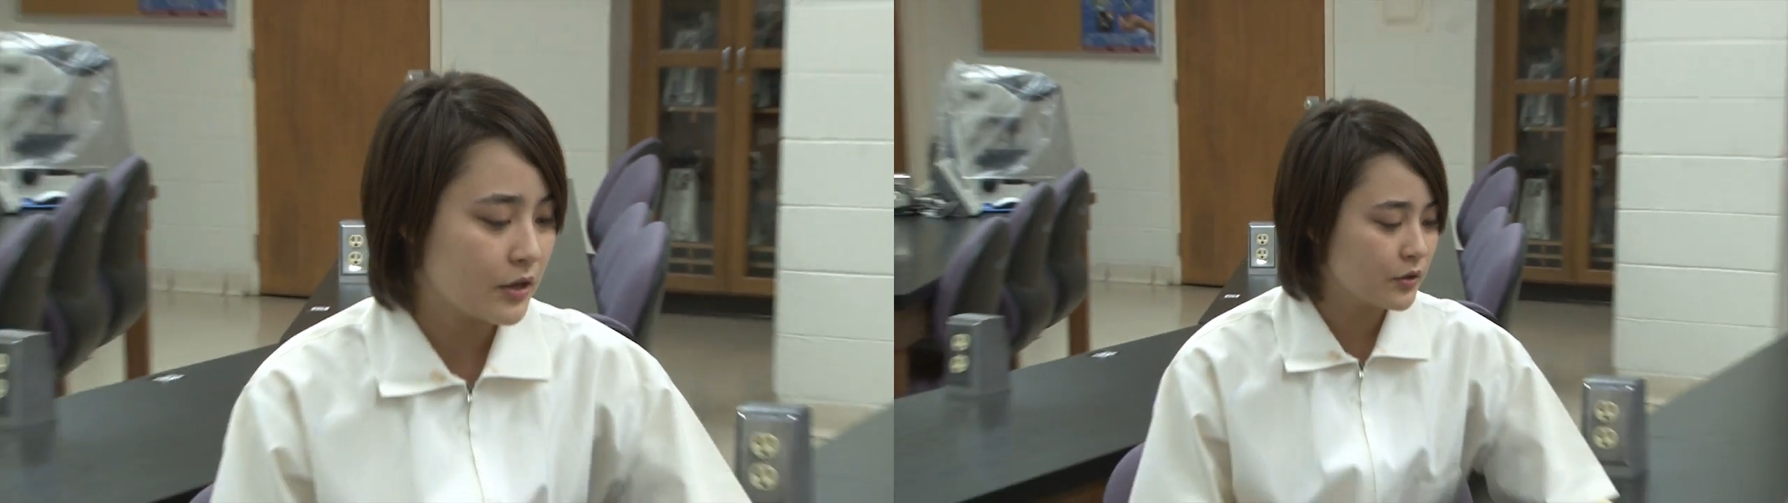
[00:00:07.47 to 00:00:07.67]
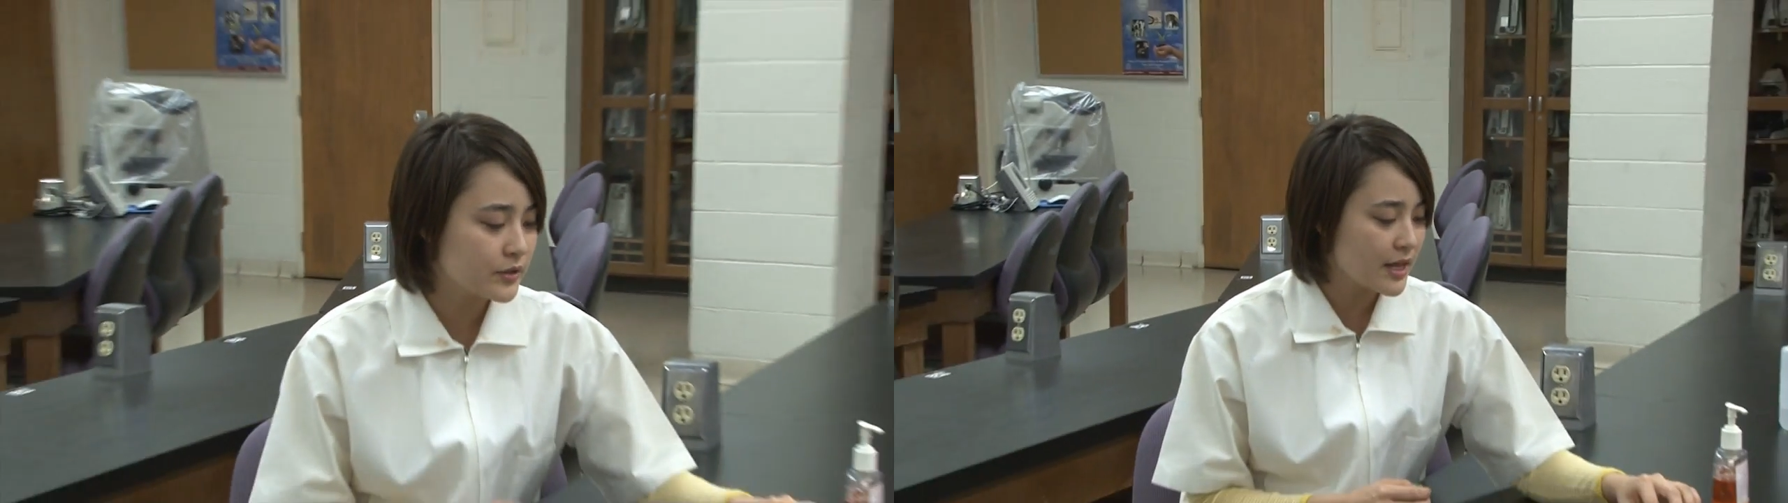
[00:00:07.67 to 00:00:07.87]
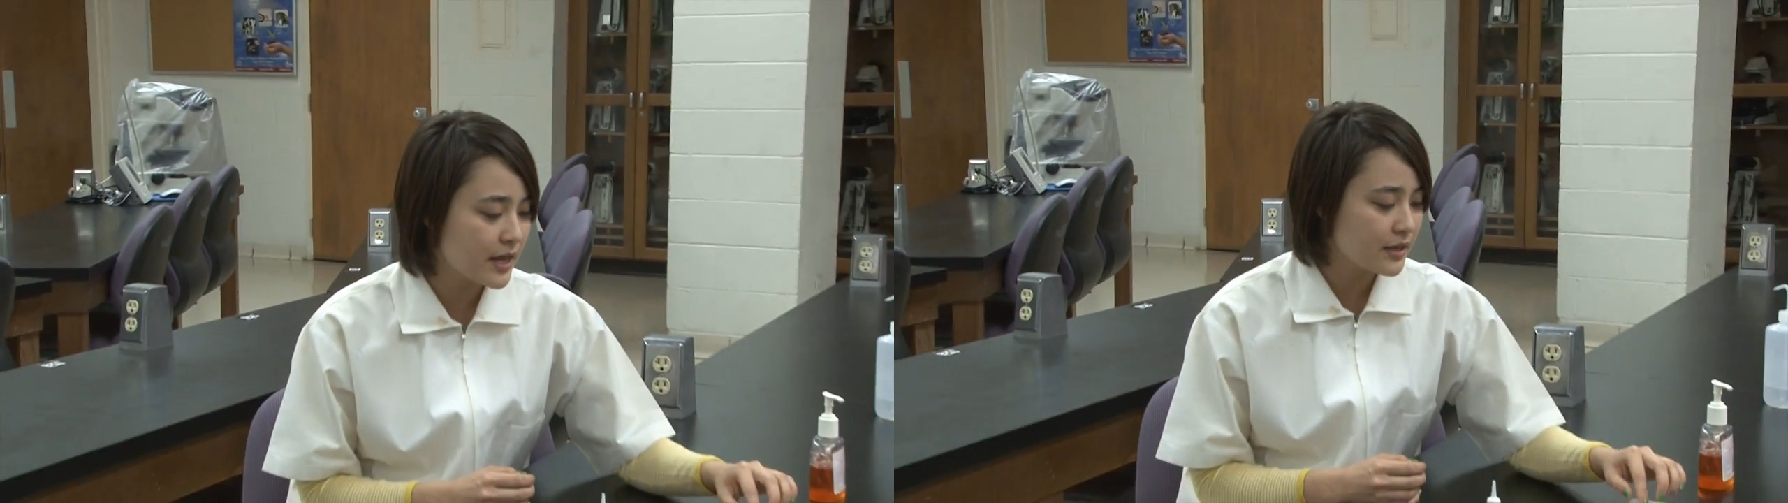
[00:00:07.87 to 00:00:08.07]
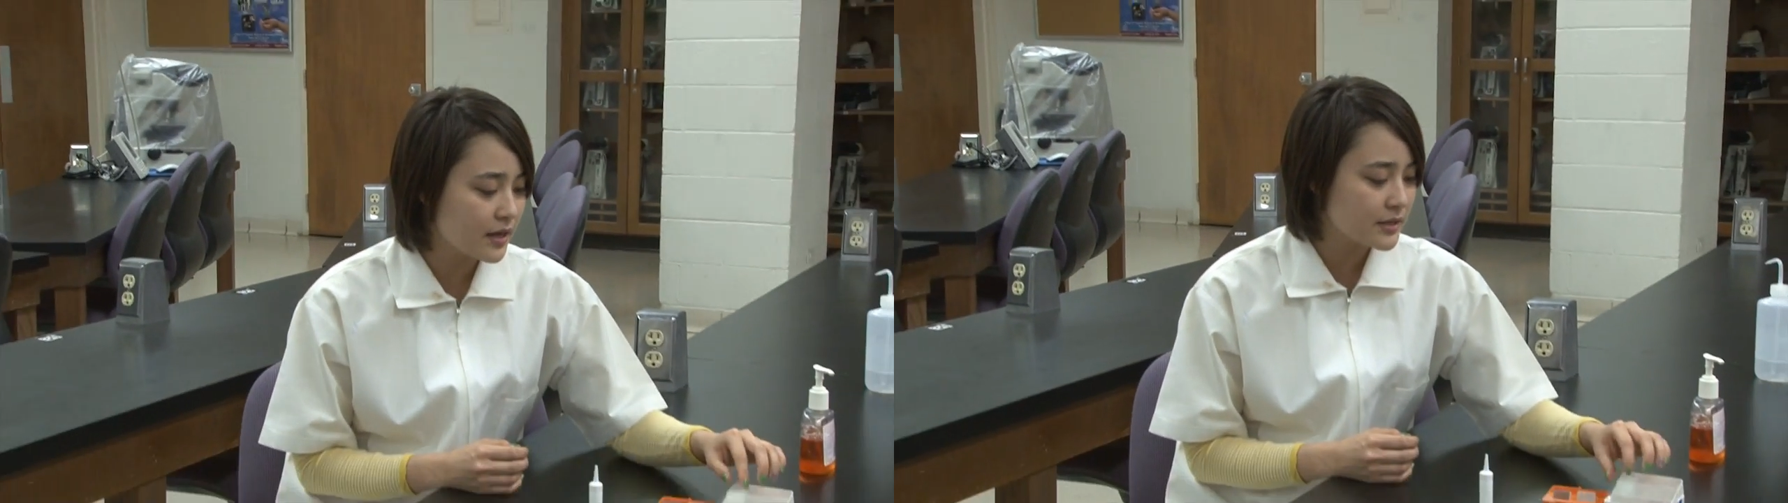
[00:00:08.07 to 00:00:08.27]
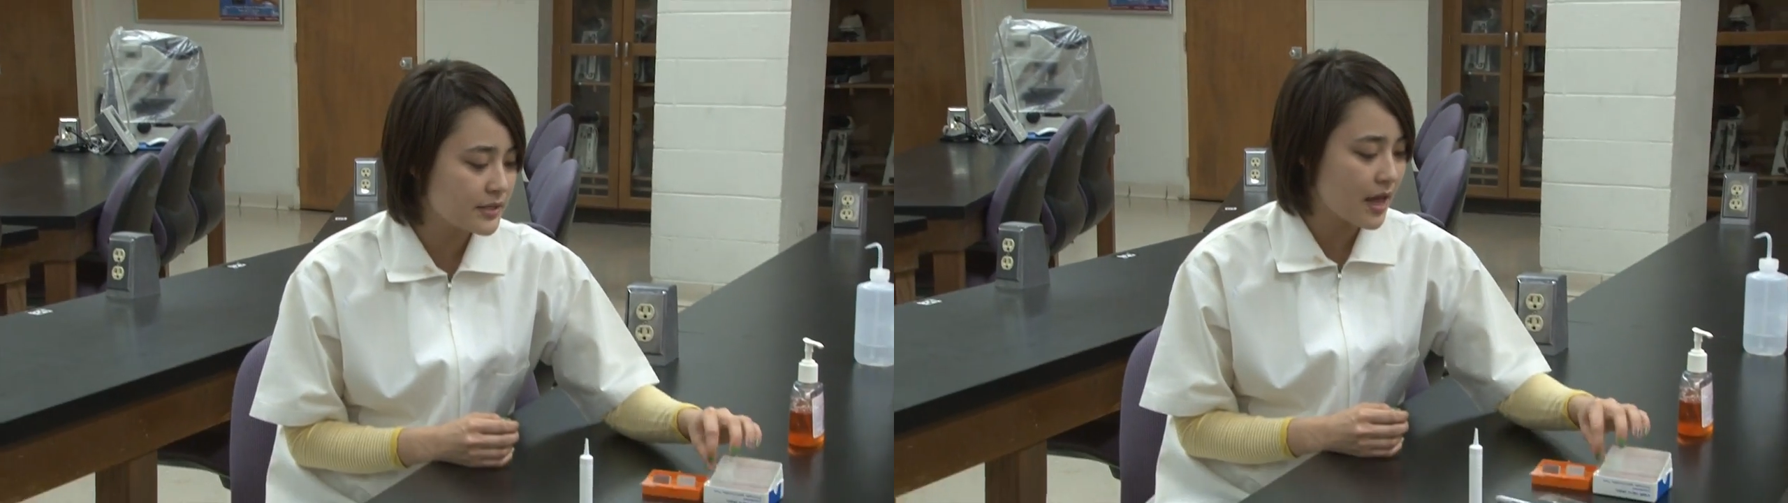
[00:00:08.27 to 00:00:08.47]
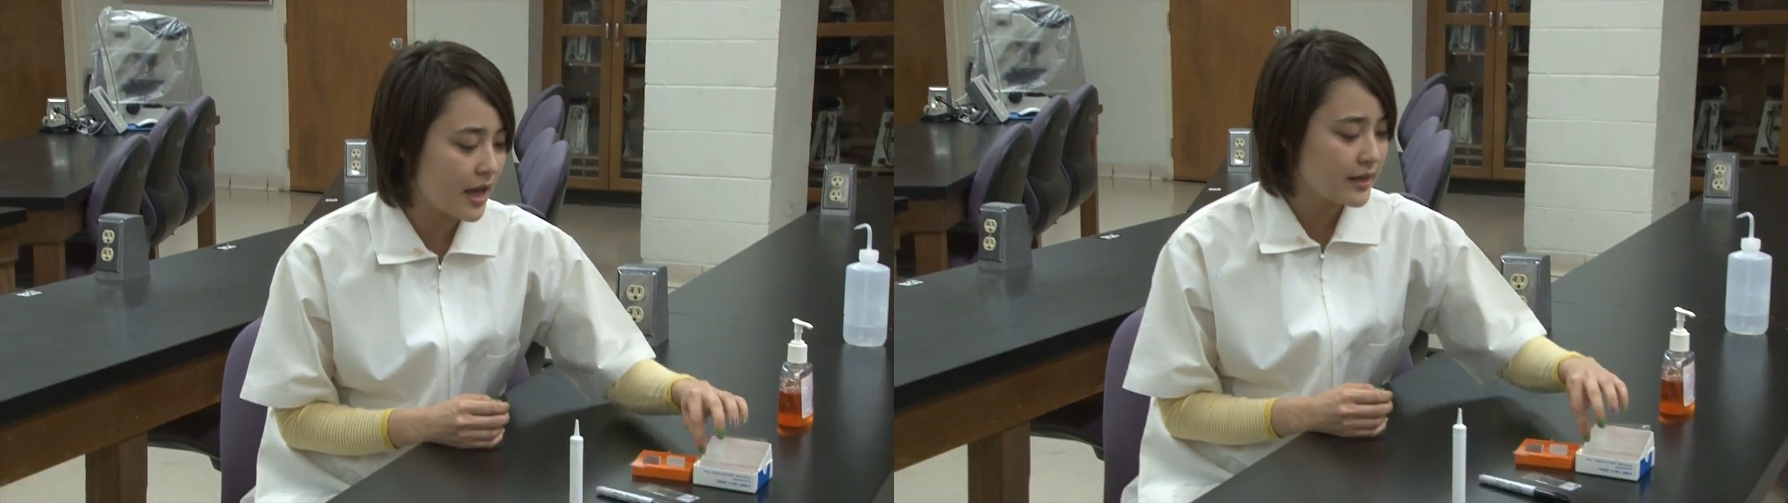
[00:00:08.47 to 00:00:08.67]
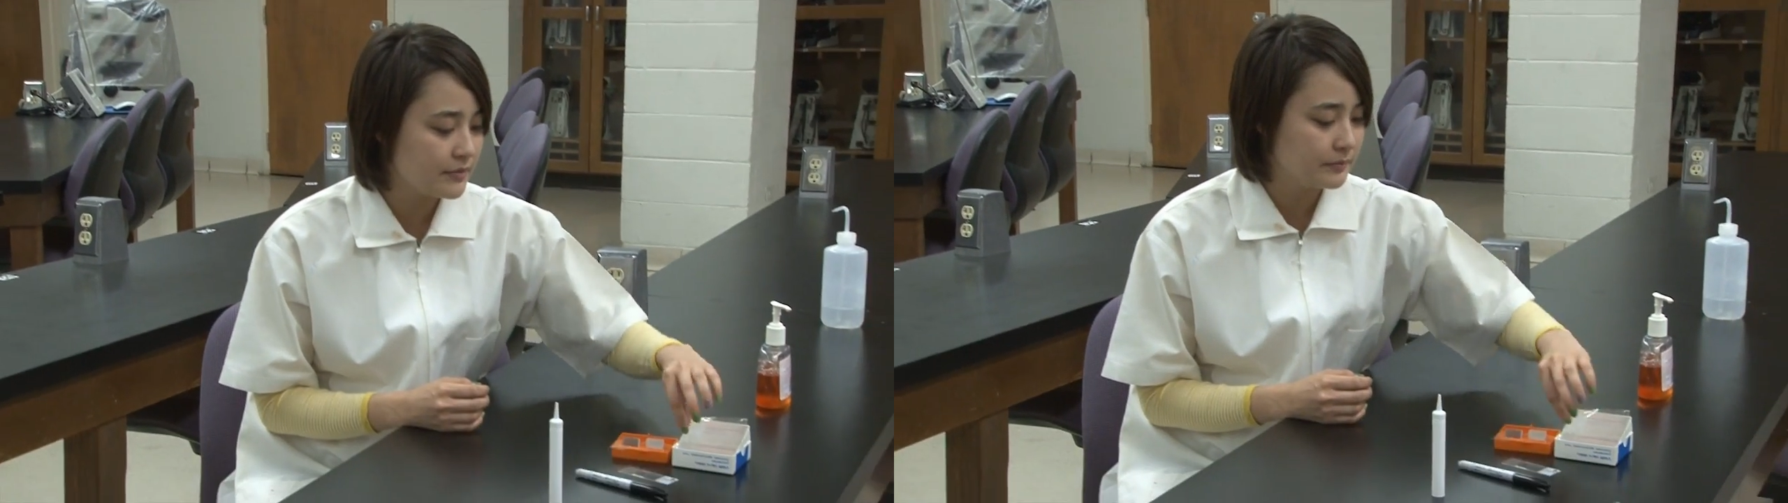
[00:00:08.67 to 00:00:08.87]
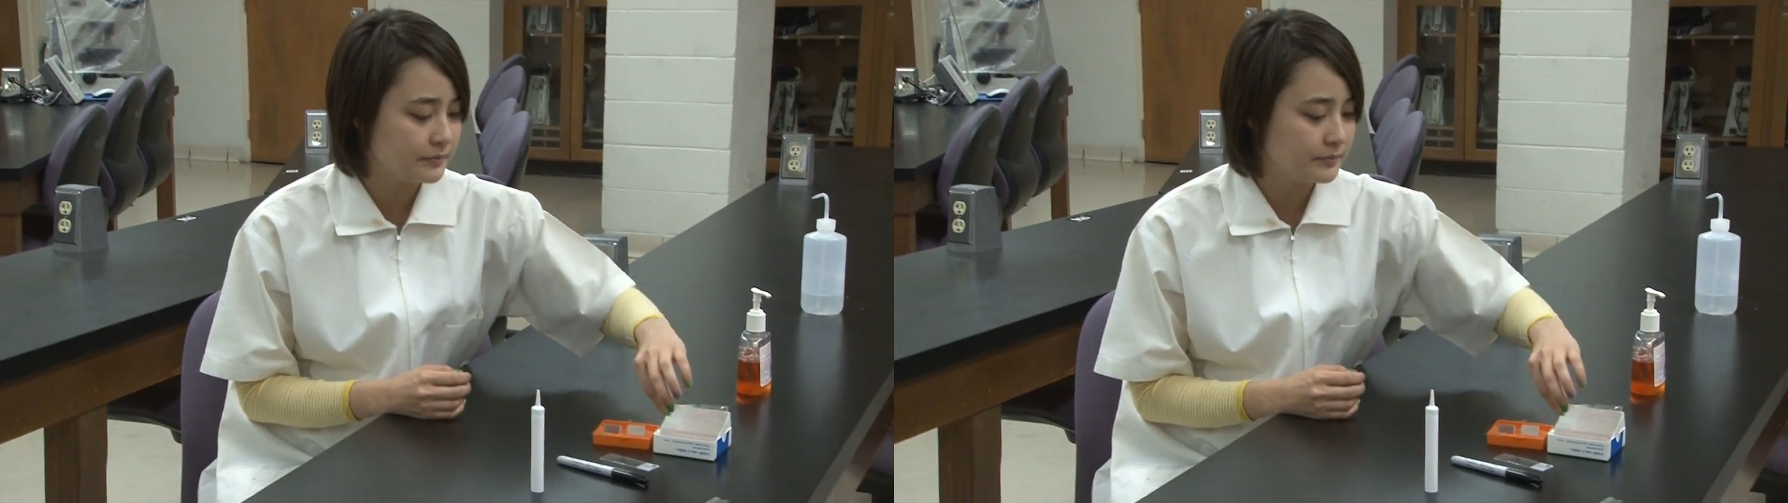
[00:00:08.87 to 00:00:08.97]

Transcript: You'll take a slide